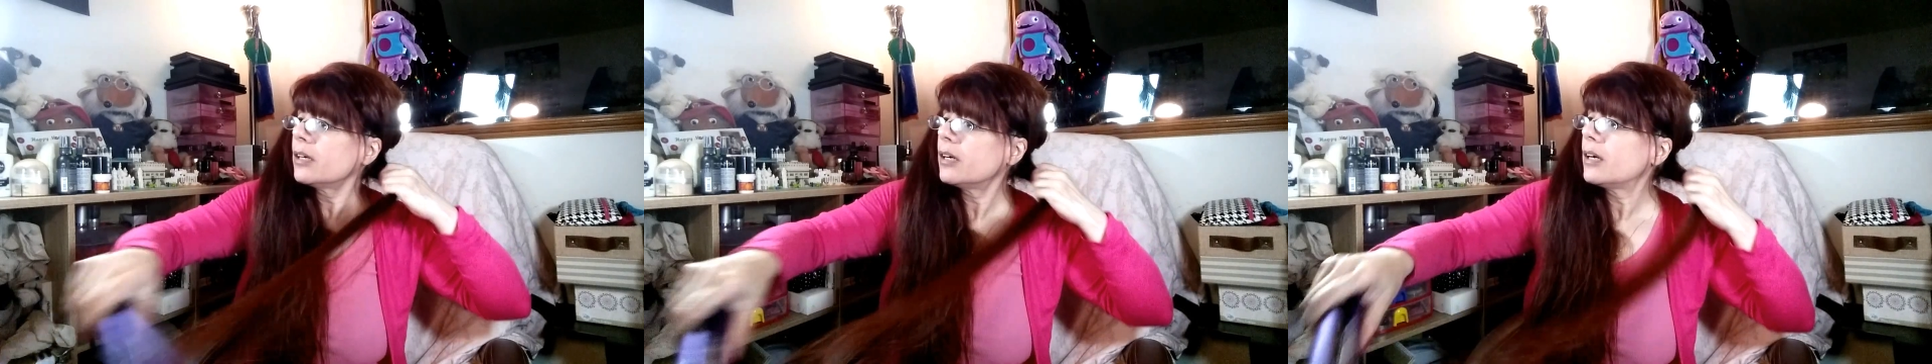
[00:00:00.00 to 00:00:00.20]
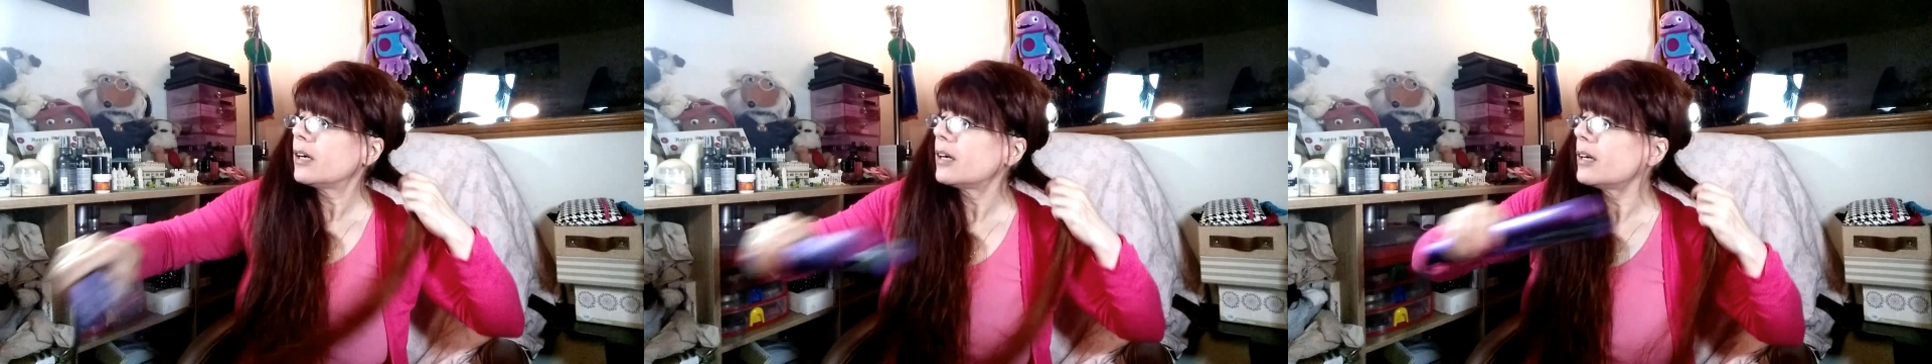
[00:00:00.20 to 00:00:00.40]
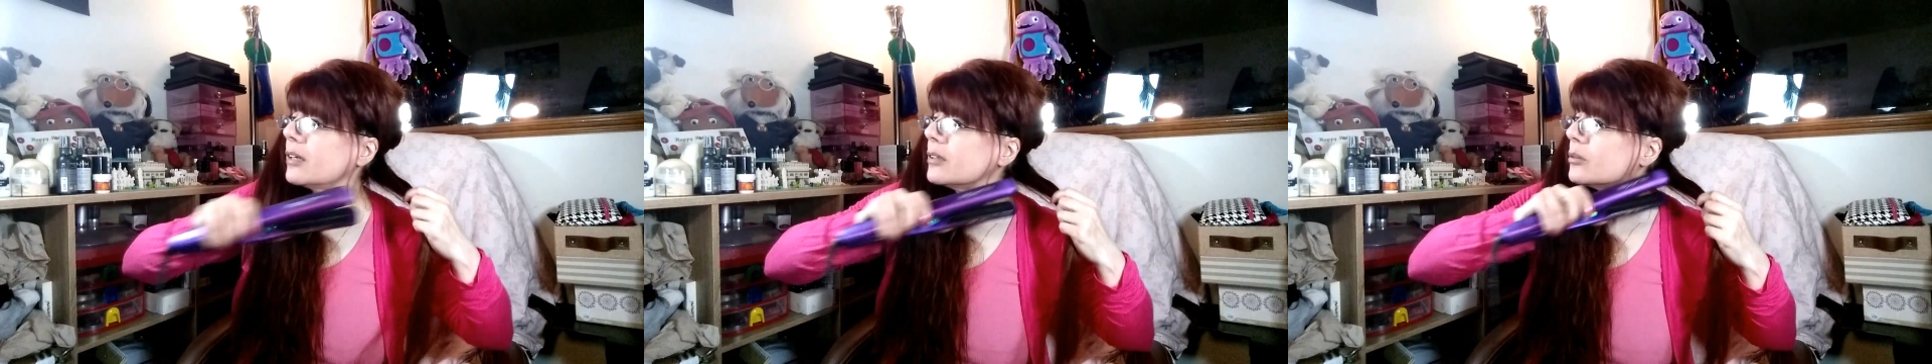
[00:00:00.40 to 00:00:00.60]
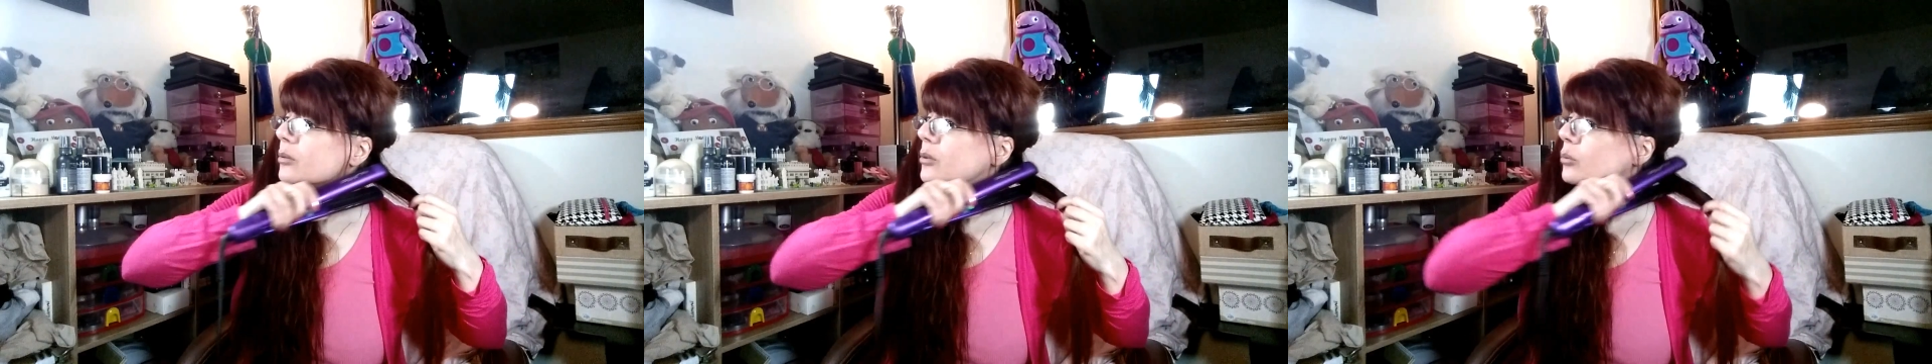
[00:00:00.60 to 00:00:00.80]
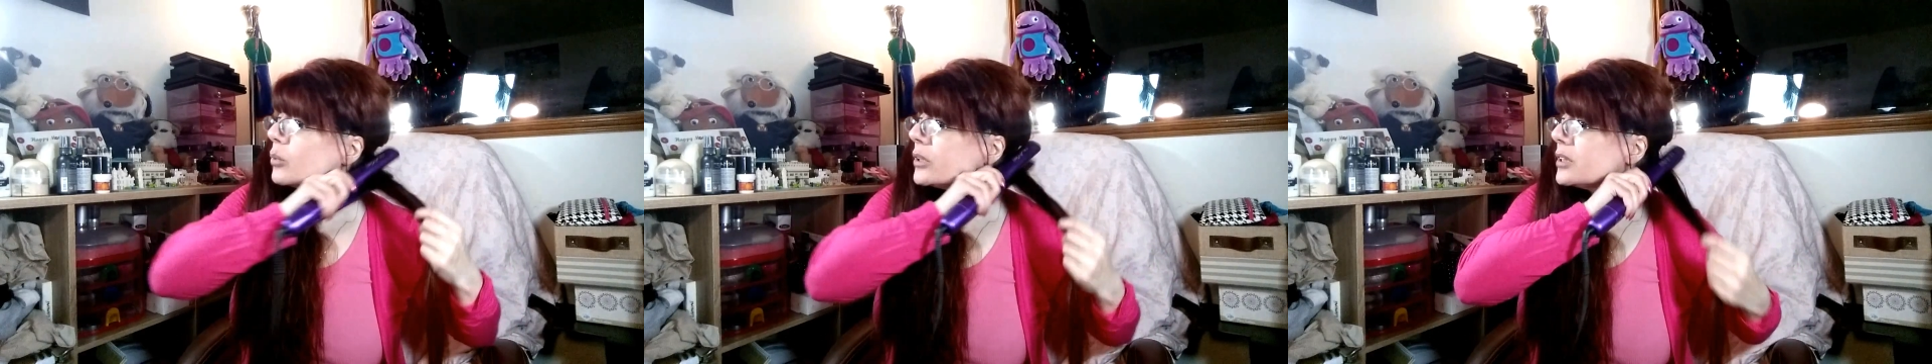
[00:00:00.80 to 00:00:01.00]

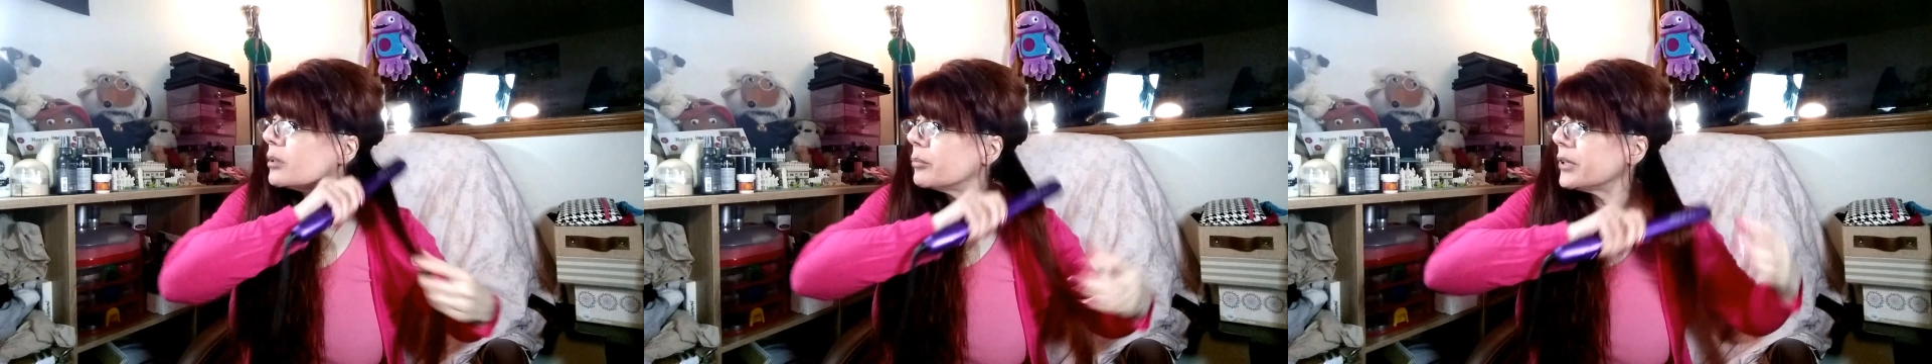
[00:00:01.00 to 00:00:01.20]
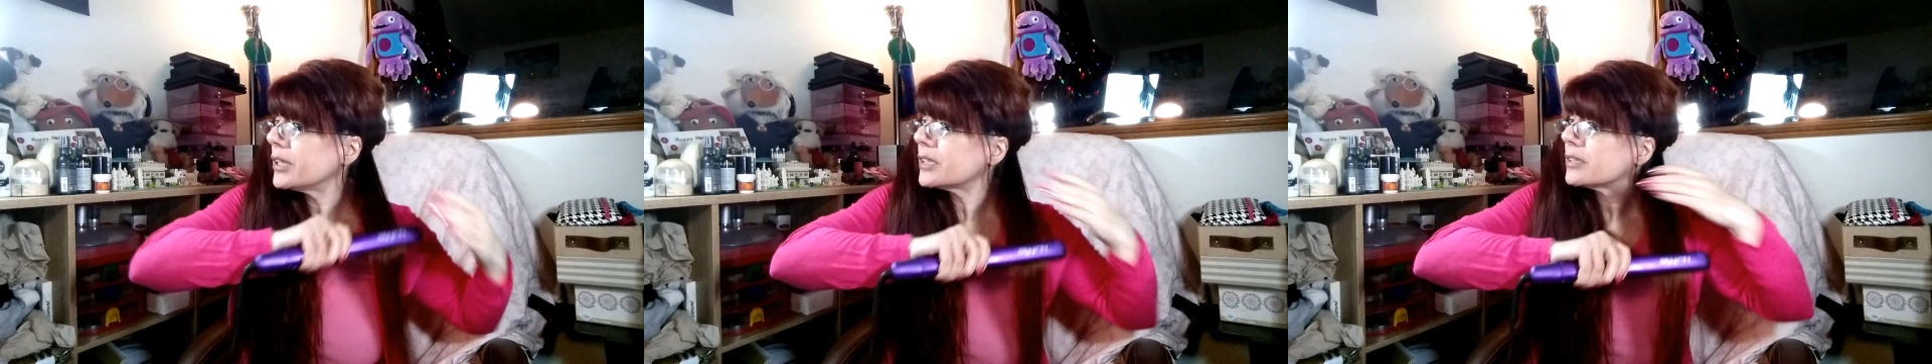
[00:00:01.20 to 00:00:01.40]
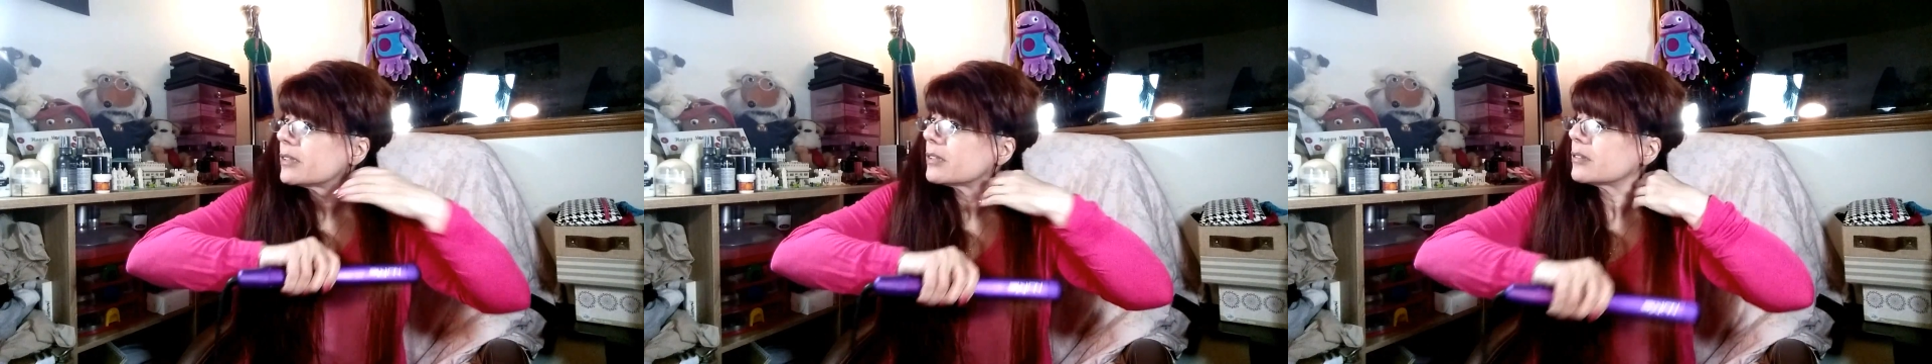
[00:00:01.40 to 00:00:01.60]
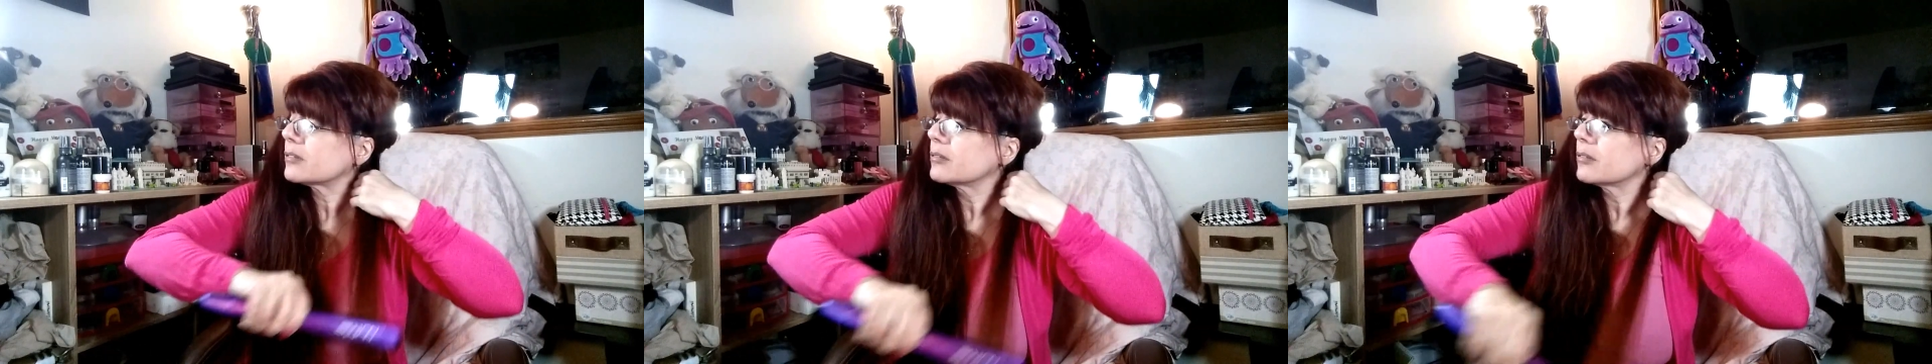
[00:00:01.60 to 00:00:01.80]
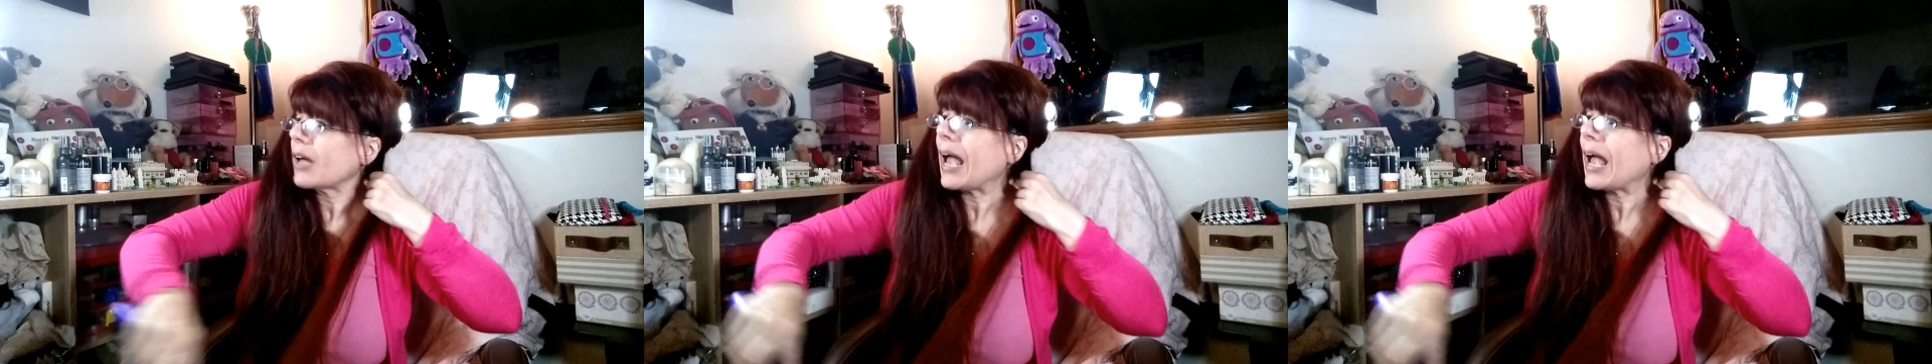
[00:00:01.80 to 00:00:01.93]
When somebody is